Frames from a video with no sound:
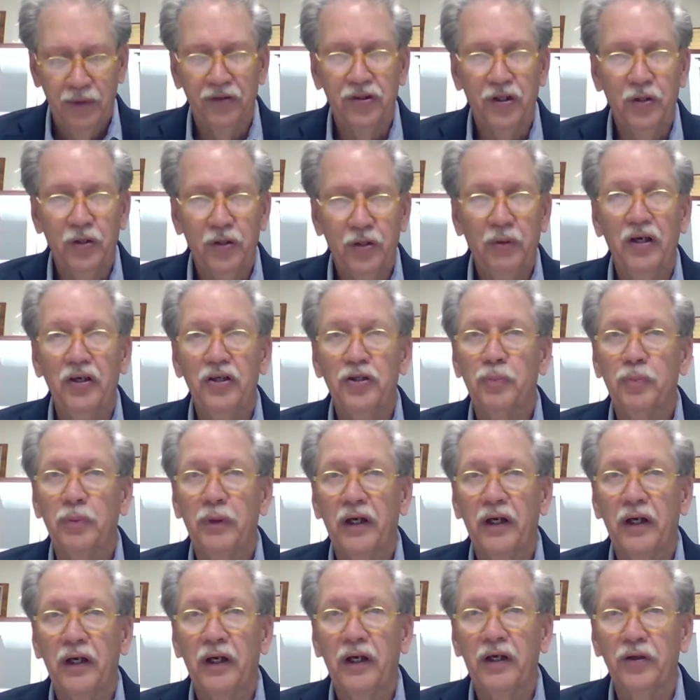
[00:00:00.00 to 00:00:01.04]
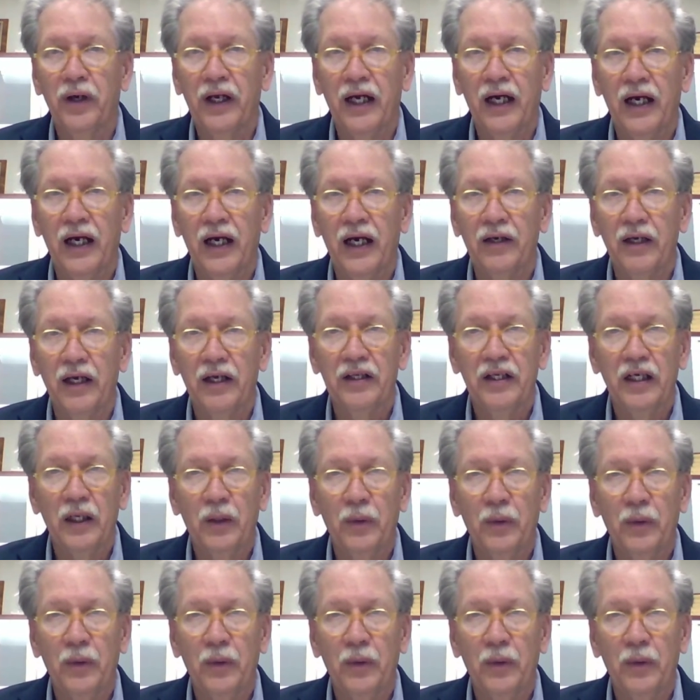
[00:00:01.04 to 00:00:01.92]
With this community spread going on,